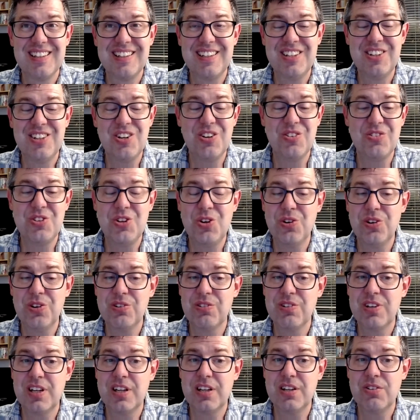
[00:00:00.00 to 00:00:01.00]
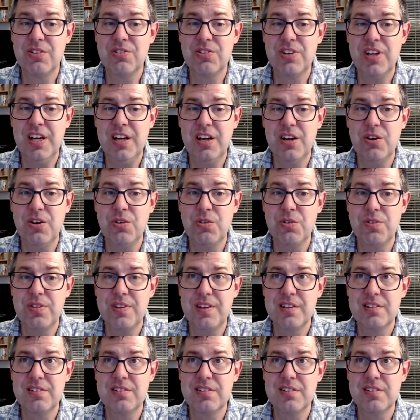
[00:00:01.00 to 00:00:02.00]
you know, knowing what I know now,
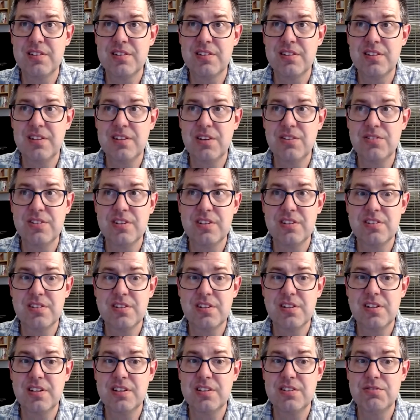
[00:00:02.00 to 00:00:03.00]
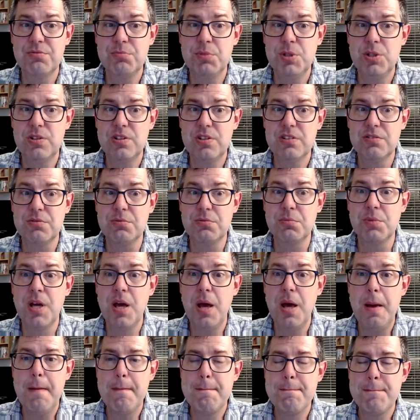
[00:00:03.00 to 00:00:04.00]
that sounds like selective mutism,
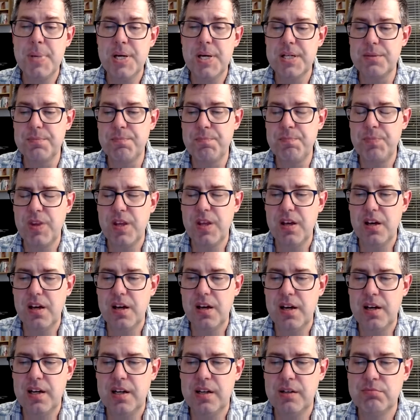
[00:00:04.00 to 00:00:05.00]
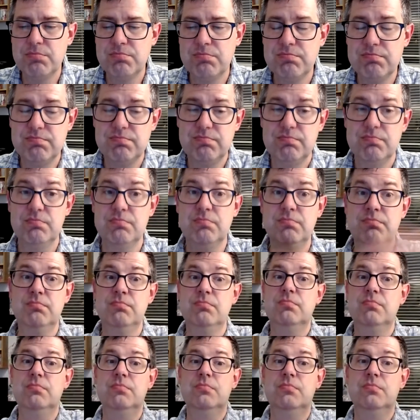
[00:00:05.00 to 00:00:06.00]
but
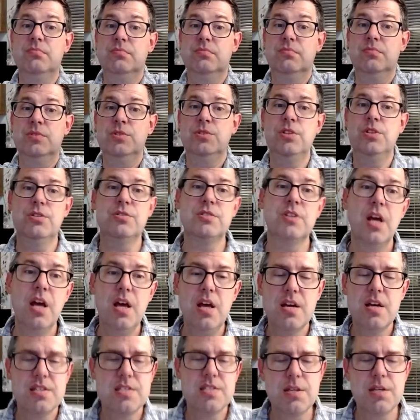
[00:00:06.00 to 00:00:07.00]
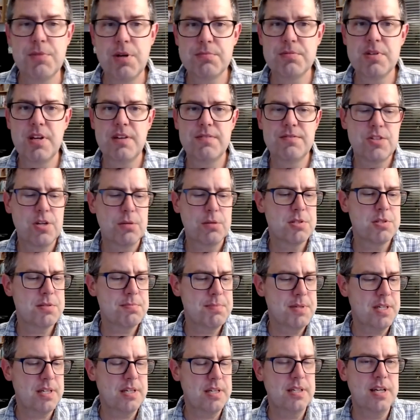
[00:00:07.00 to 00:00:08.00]
who knows? Sometimes I have trouble
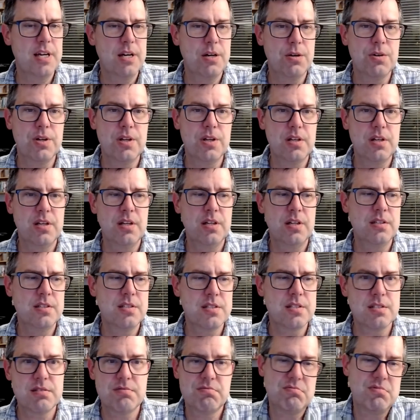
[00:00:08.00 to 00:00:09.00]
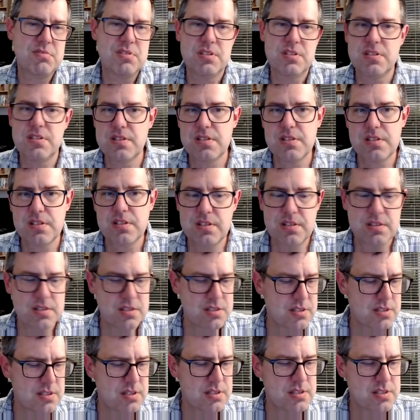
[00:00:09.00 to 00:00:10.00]
speaking now, and it's just,
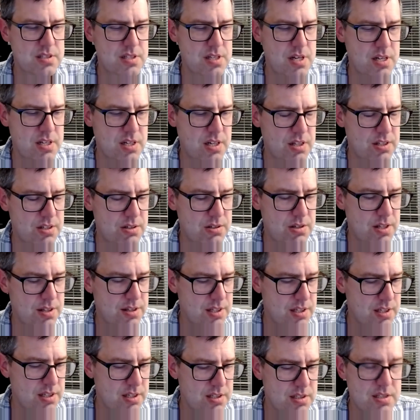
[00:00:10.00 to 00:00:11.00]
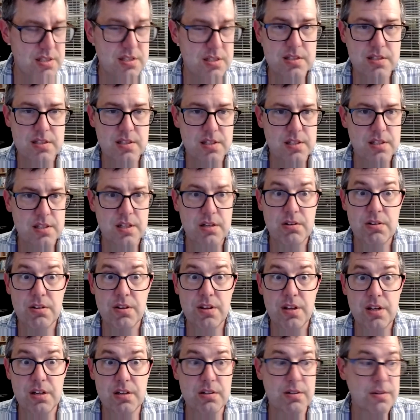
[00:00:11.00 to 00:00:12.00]
it's not all or nothing, it's here or
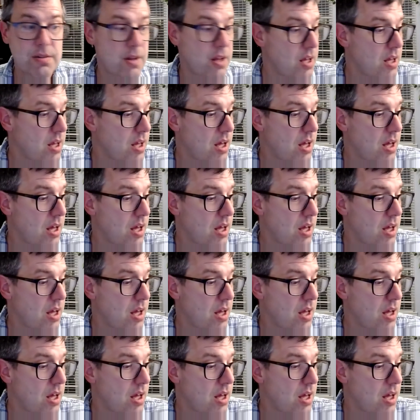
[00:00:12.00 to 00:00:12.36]
there.